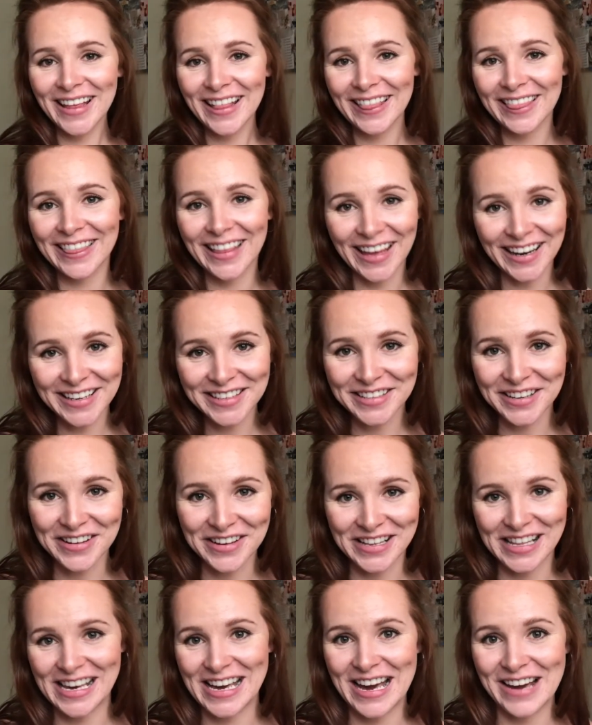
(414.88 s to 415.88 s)
That is all
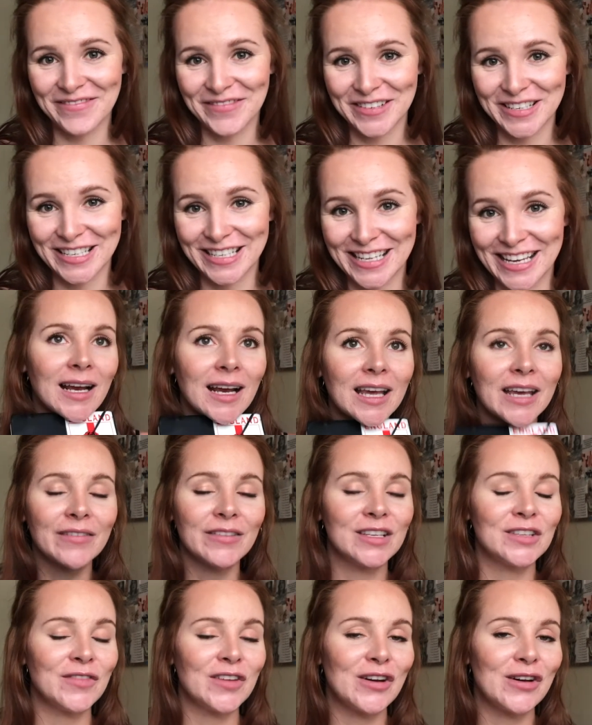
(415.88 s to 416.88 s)
I have for today. Give
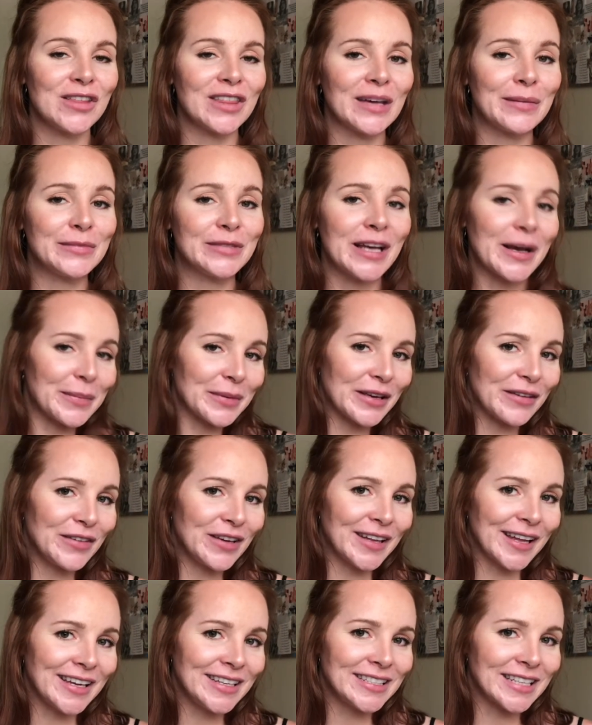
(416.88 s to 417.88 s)
this video a thumbs up if you
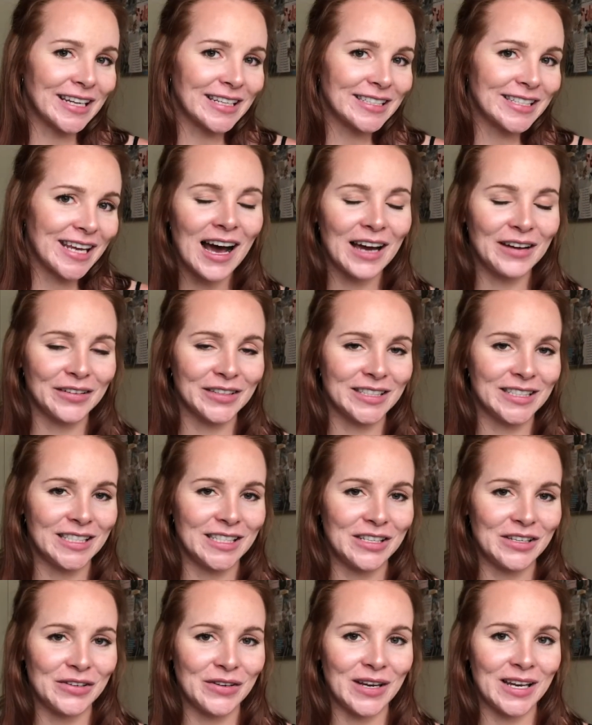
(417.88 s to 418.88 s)
liked it. I will see
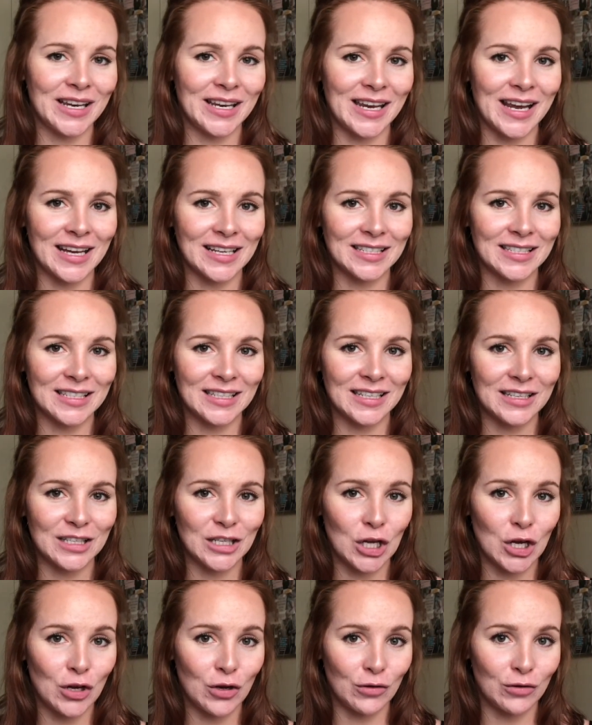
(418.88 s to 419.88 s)
you next
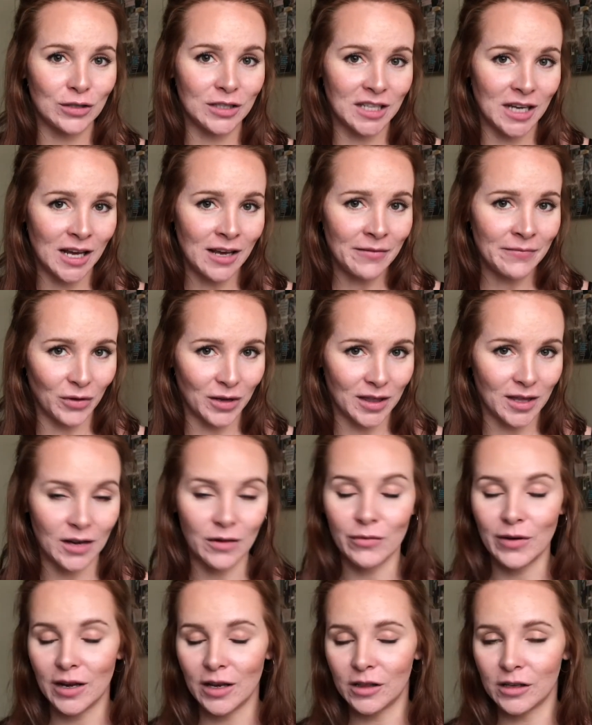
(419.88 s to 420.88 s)
Tuesday with a
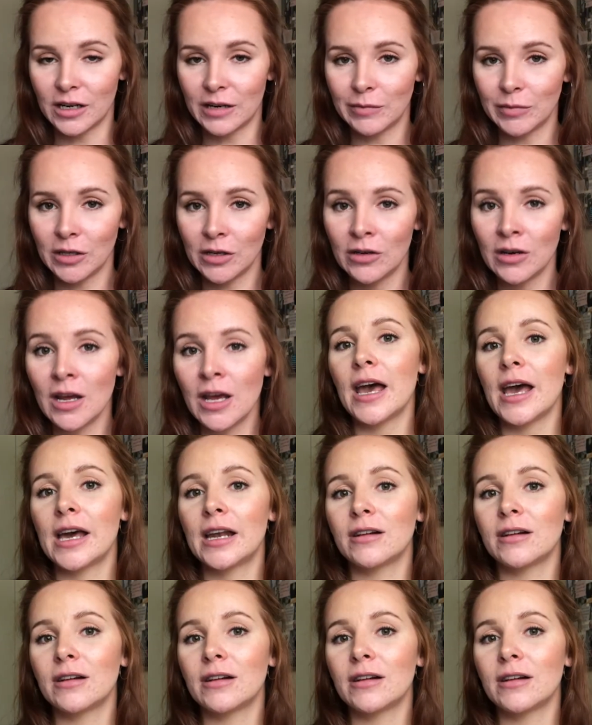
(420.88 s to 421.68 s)
regular upload, and